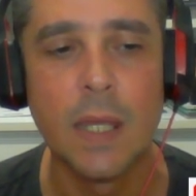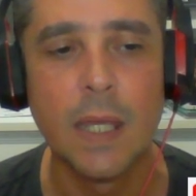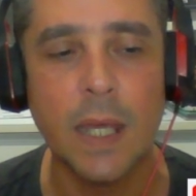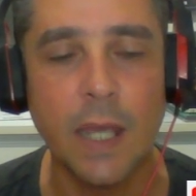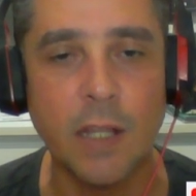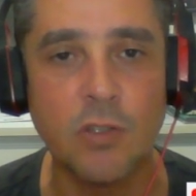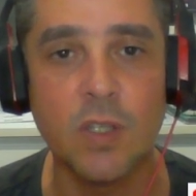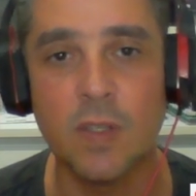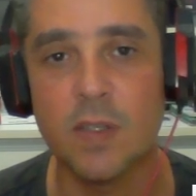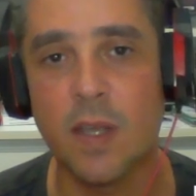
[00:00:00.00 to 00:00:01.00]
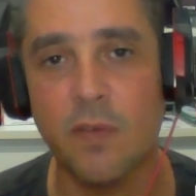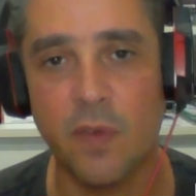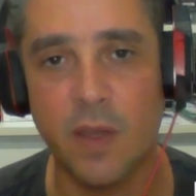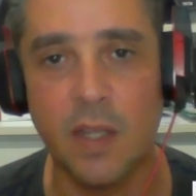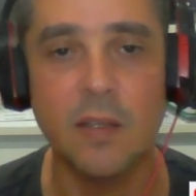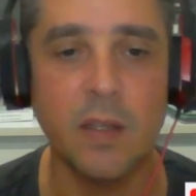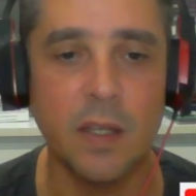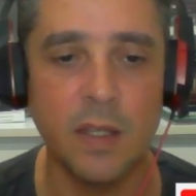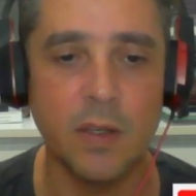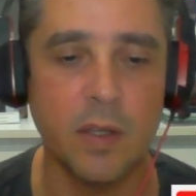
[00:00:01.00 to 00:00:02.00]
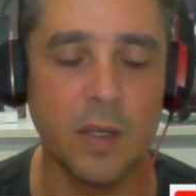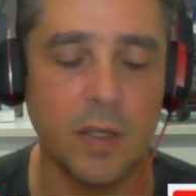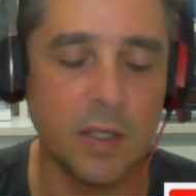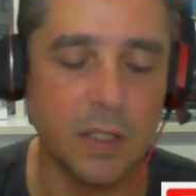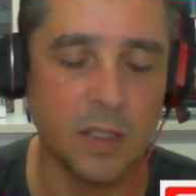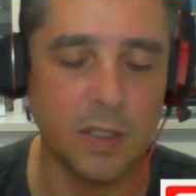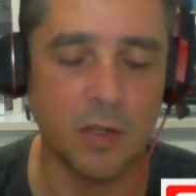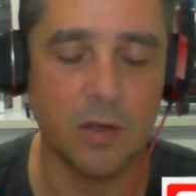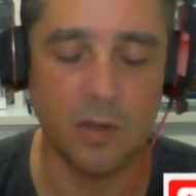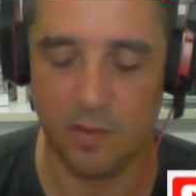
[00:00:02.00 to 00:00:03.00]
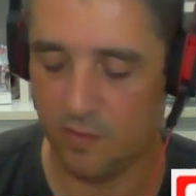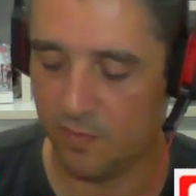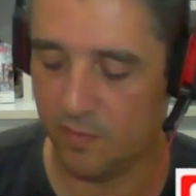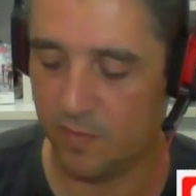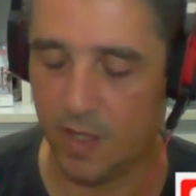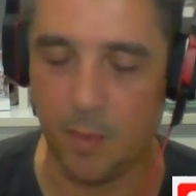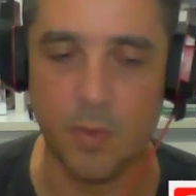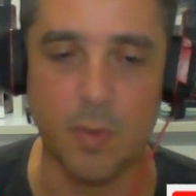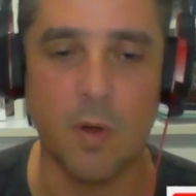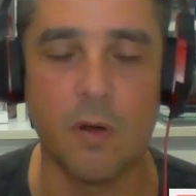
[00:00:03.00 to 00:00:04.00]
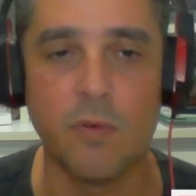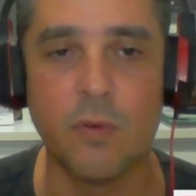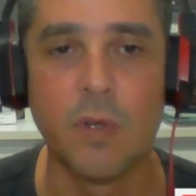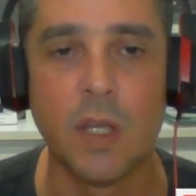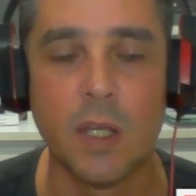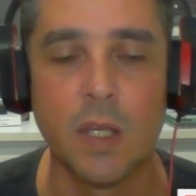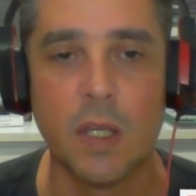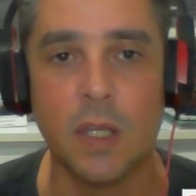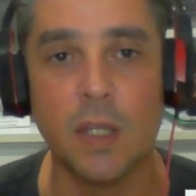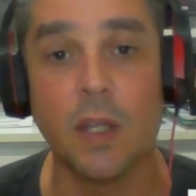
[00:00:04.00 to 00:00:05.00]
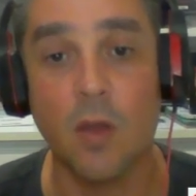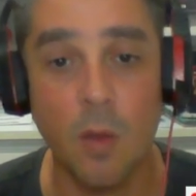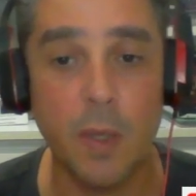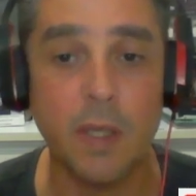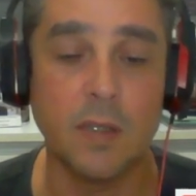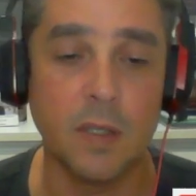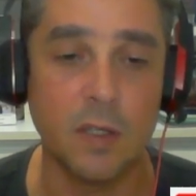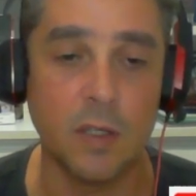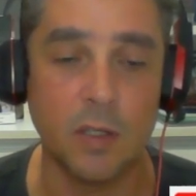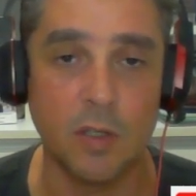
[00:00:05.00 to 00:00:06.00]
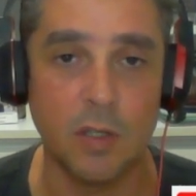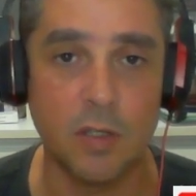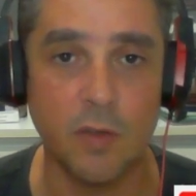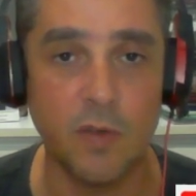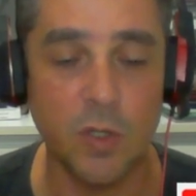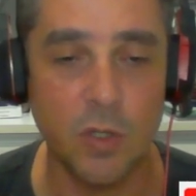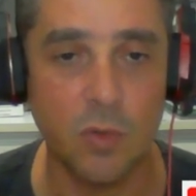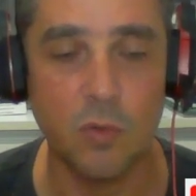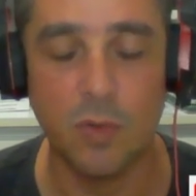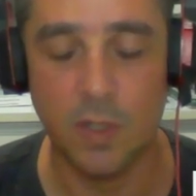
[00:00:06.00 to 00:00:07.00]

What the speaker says: And she's a fan of Captain Marvel in the comics, in the TV show,